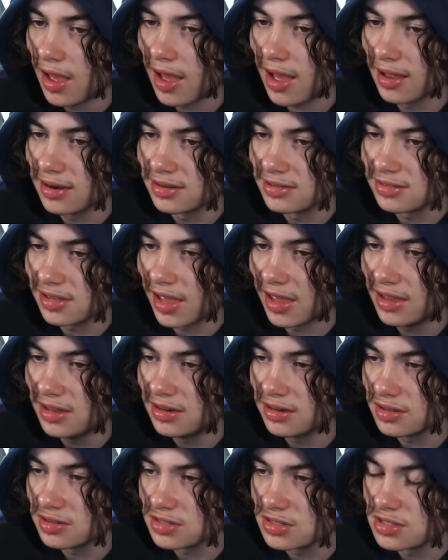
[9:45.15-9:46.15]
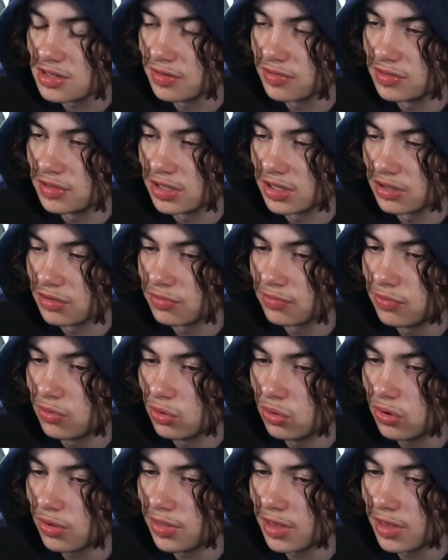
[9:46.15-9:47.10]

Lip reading: and his ADS sensitivity as 4.